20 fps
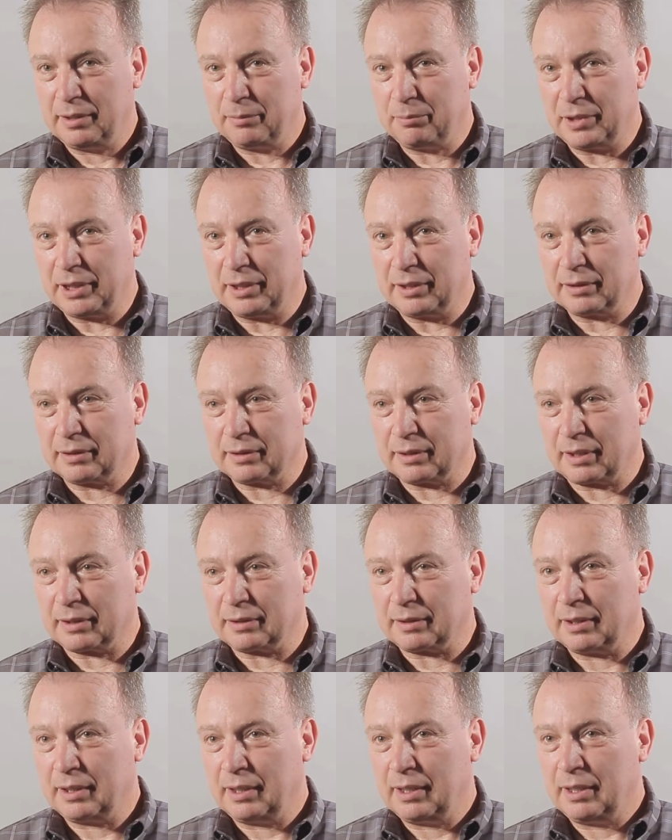meaning
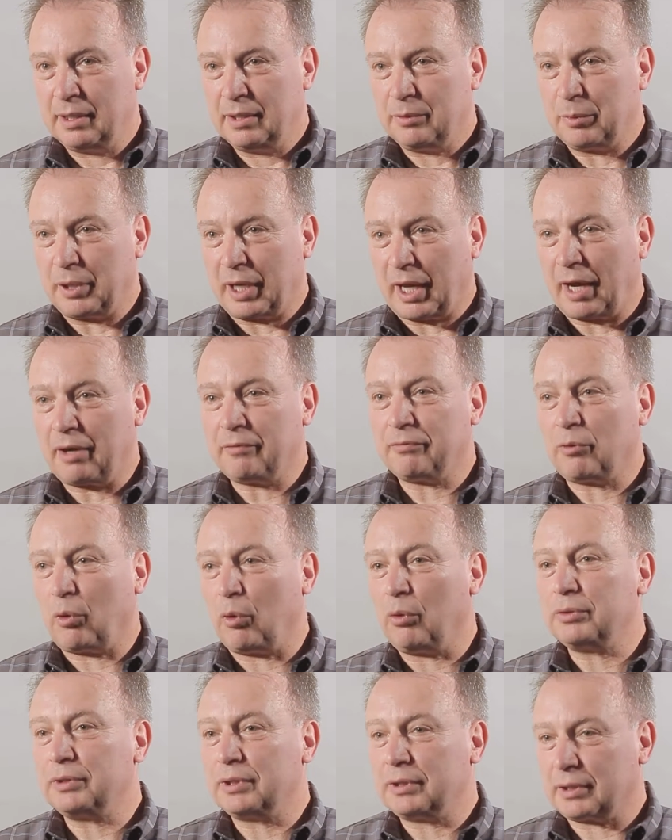that we have
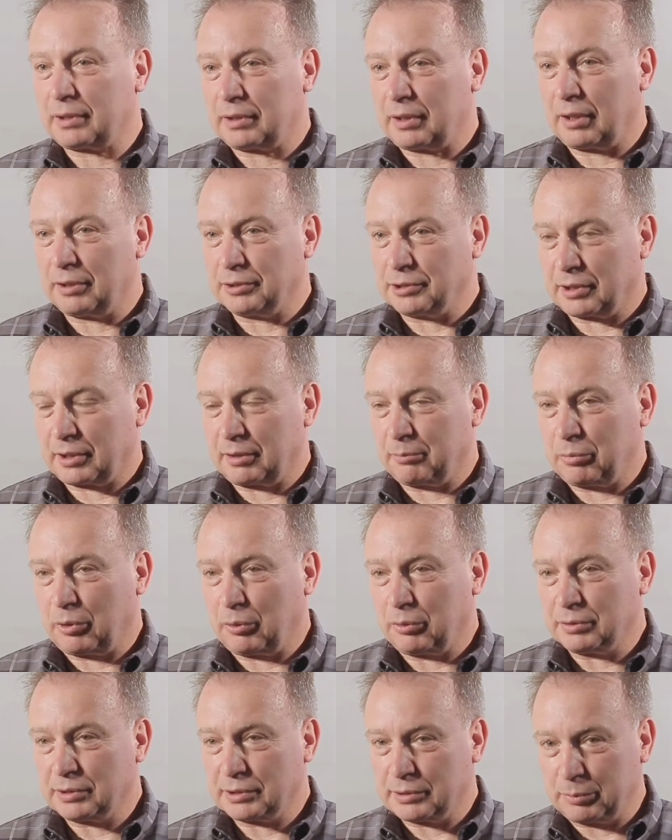all the technology
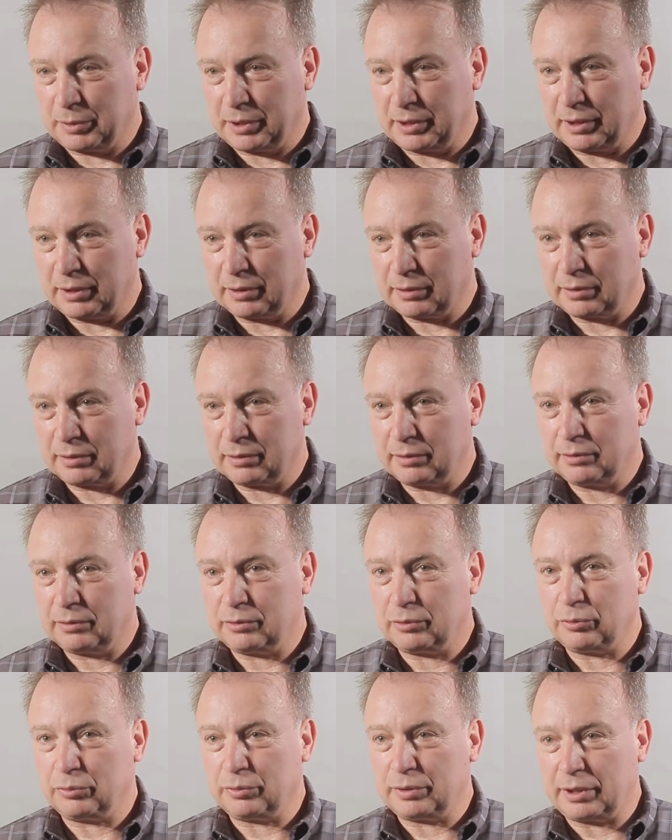components we need
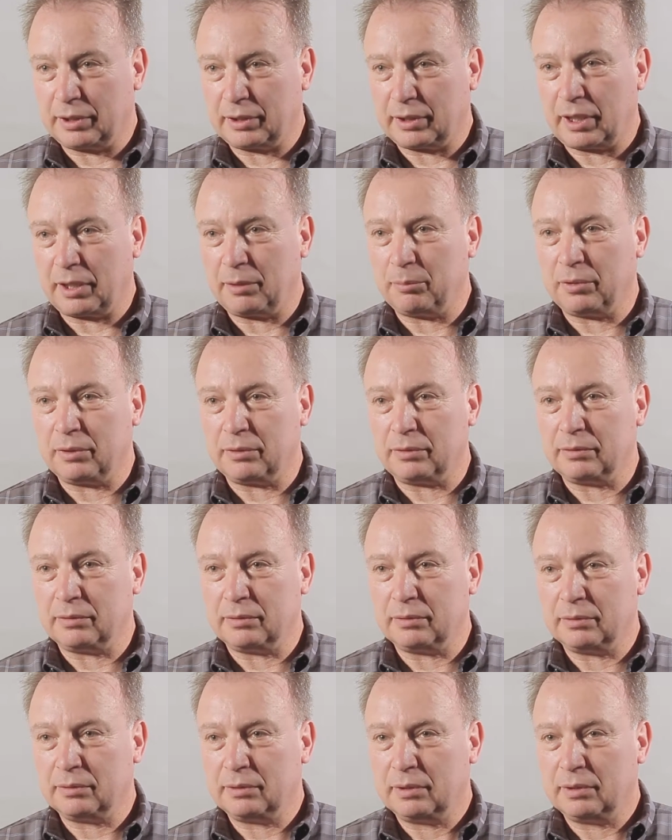to enable